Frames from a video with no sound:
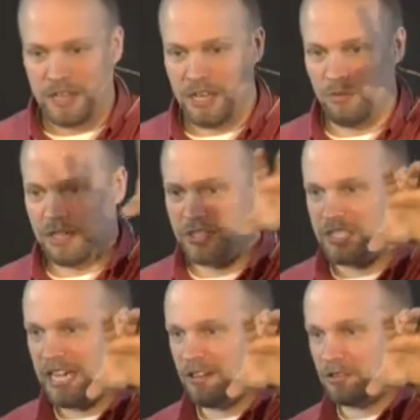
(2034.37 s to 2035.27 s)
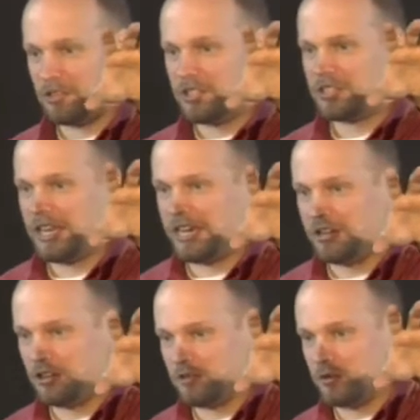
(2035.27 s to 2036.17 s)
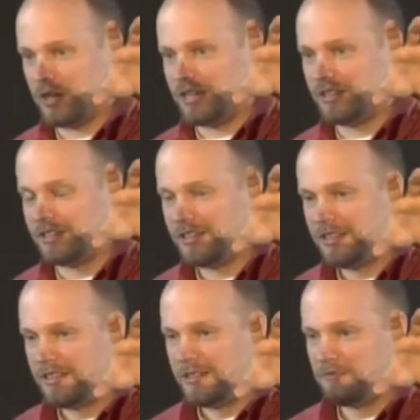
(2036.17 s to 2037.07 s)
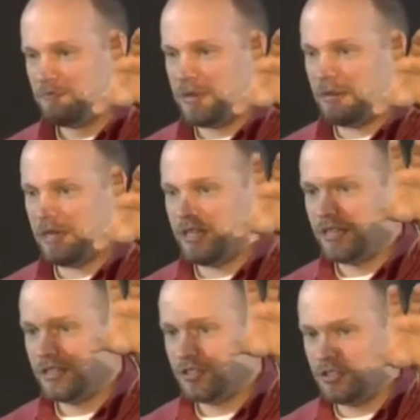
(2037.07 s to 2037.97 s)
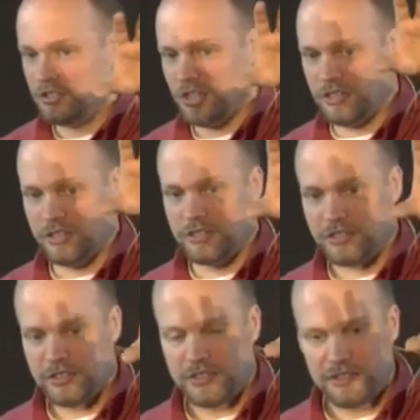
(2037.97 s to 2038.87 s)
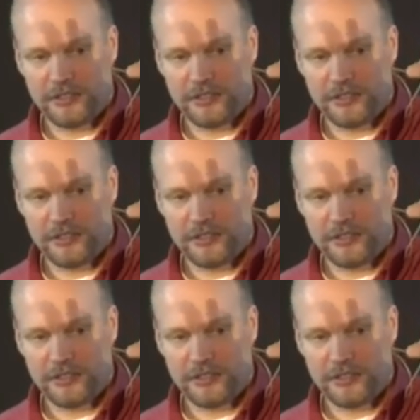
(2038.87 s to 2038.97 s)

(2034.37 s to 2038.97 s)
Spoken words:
and went south to stand over where baby Jesus